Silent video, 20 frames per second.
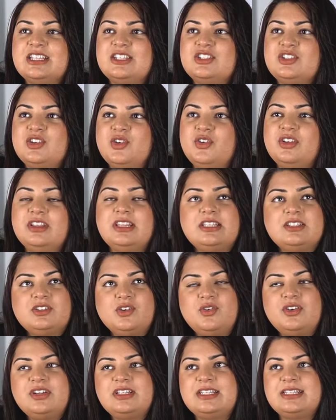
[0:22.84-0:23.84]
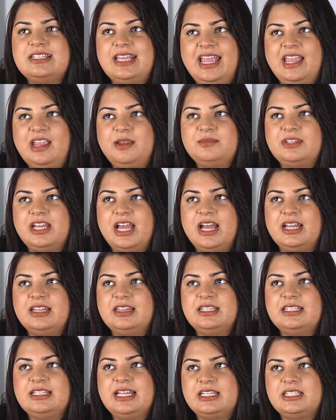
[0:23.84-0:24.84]
So this course is aimed at
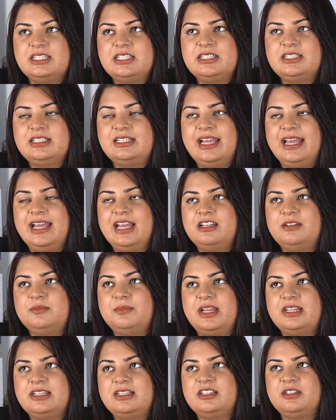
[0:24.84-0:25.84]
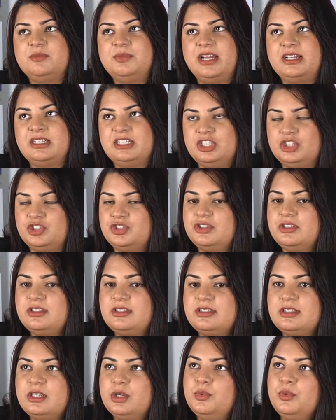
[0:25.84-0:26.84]
the dental and medical
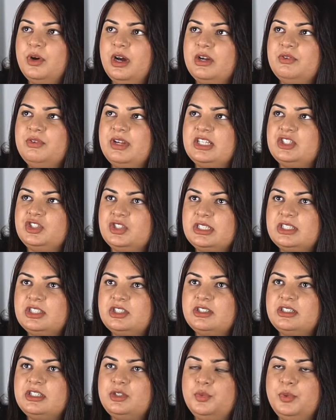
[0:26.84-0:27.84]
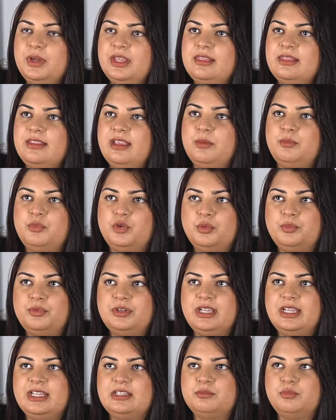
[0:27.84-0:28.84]
practitioners who are registered with the
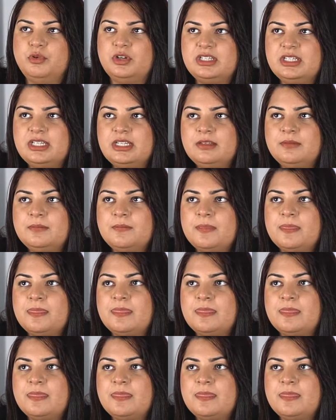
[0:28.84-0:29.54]
appropriate body